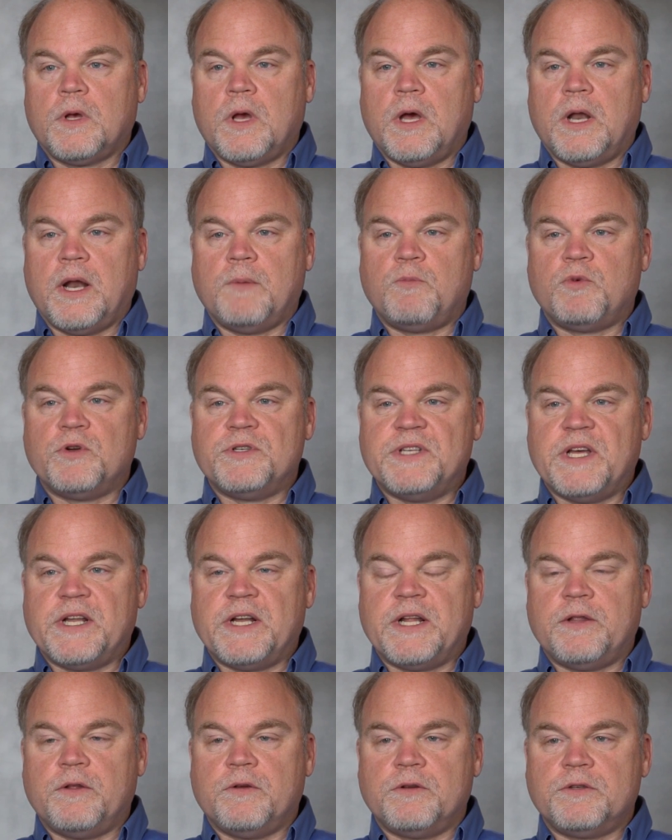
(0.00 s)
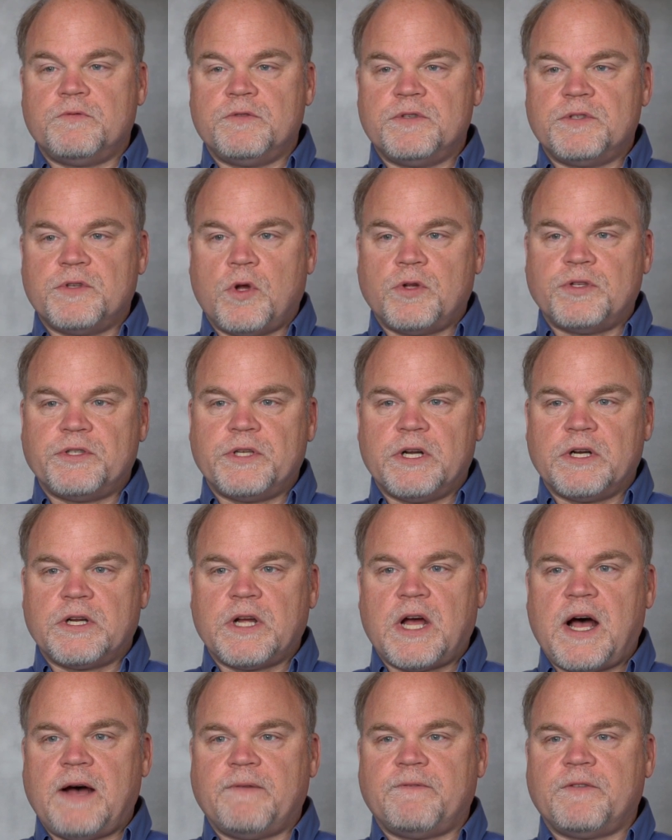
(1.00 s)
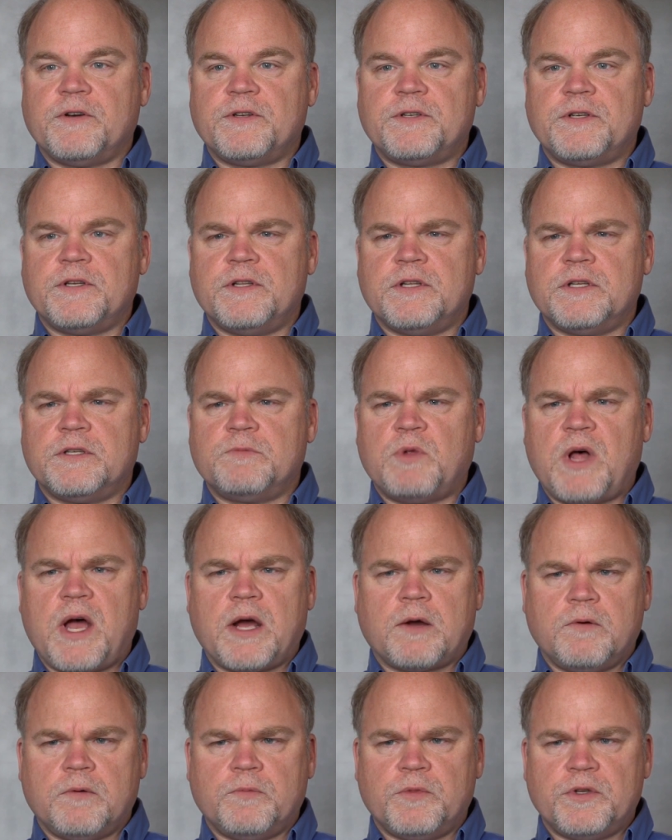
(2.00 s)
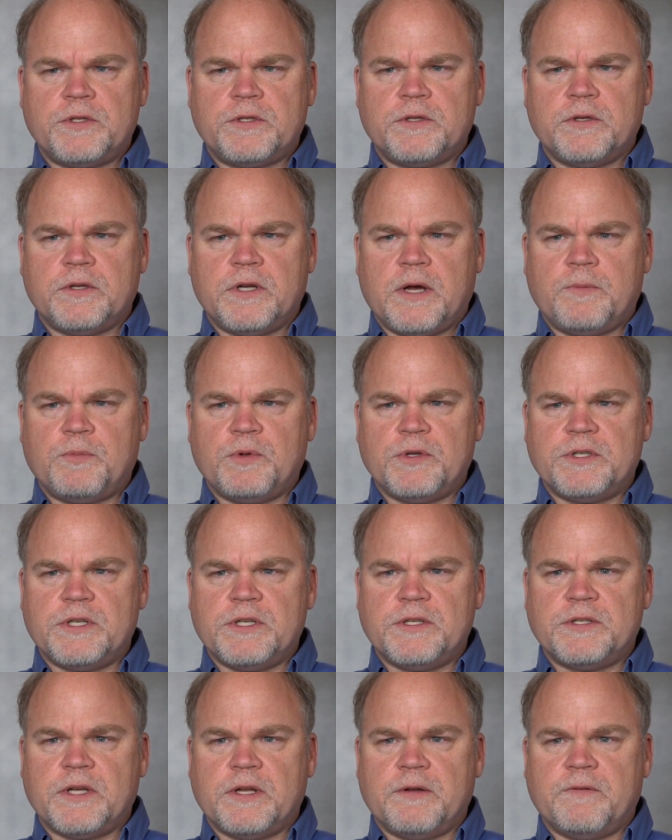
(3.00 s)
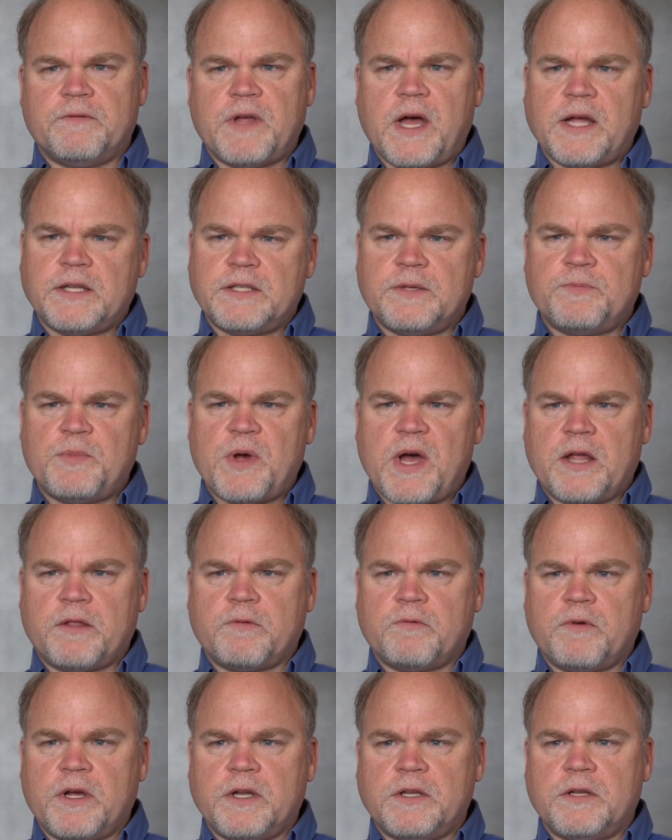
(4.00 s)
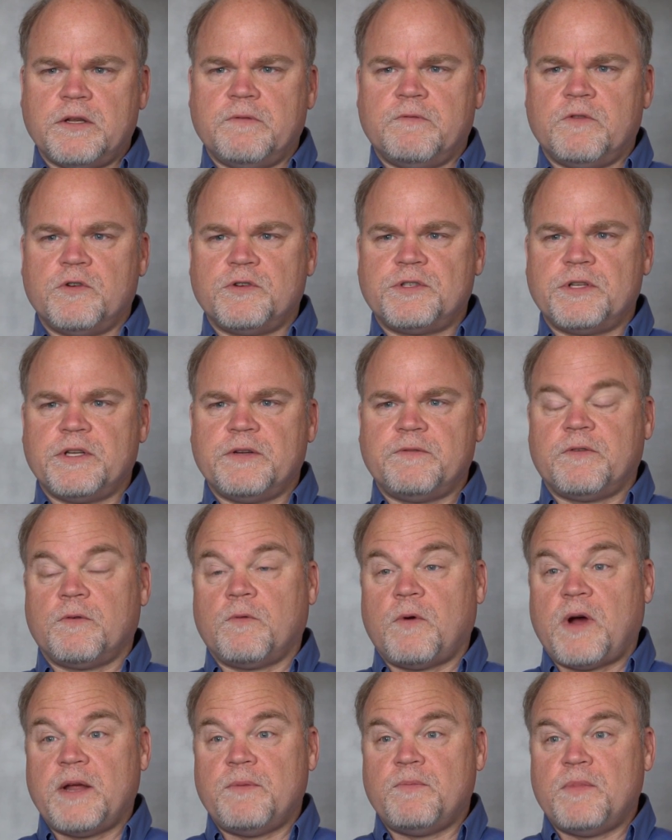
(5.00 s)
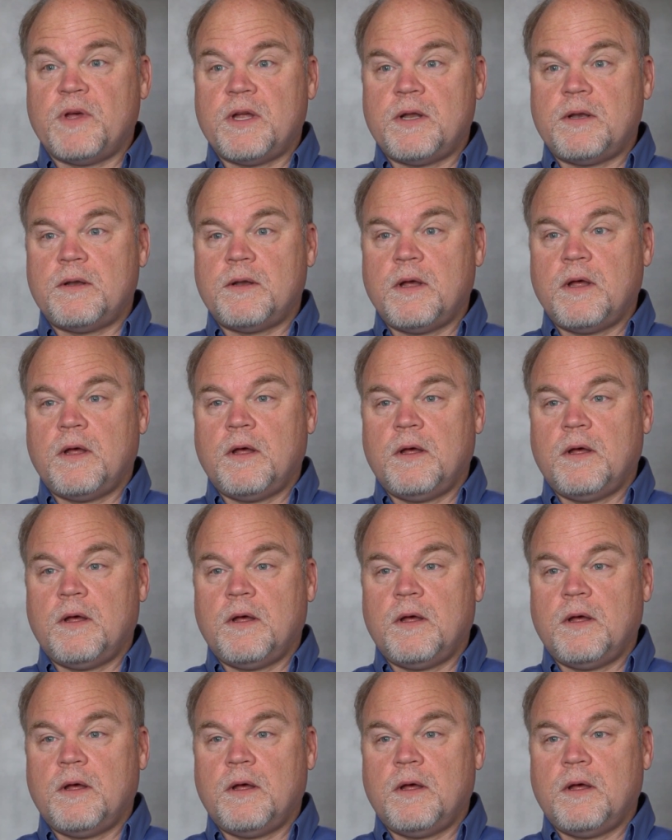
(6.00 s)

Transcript: And I presented those results at a conference, and this black woman stood up and she said, if that's the pathway to diversity for white men,